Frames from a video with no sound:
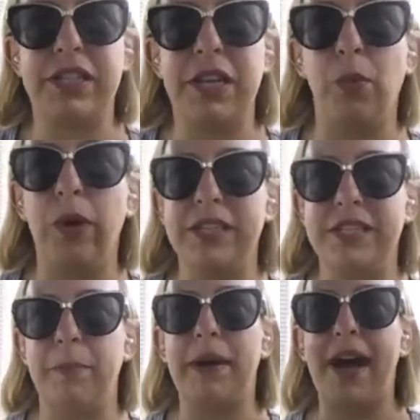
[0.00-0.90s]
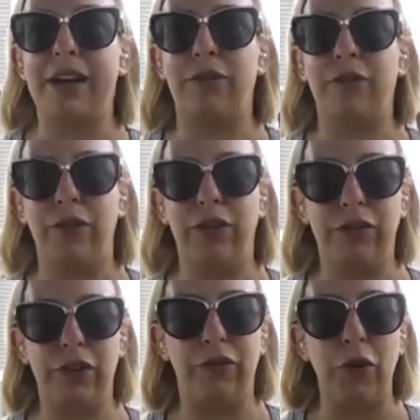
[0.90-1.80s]
take one step back for
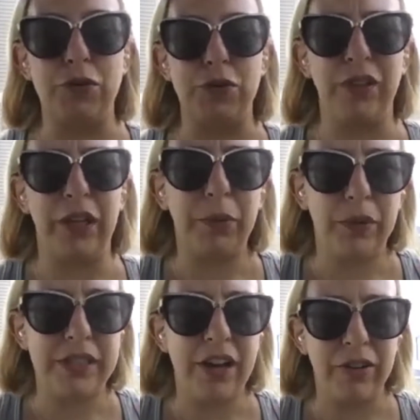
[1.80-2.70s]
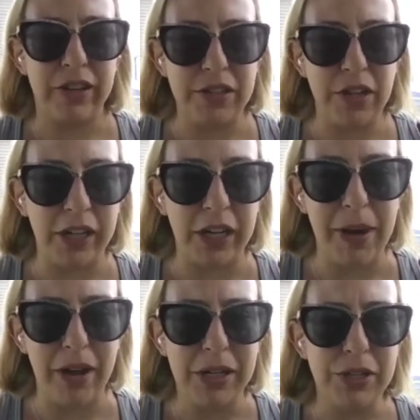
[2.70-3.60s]
the folks who are like, what the hell are they talking
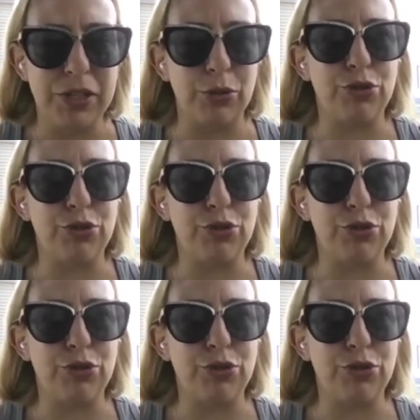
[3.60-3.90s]
about? So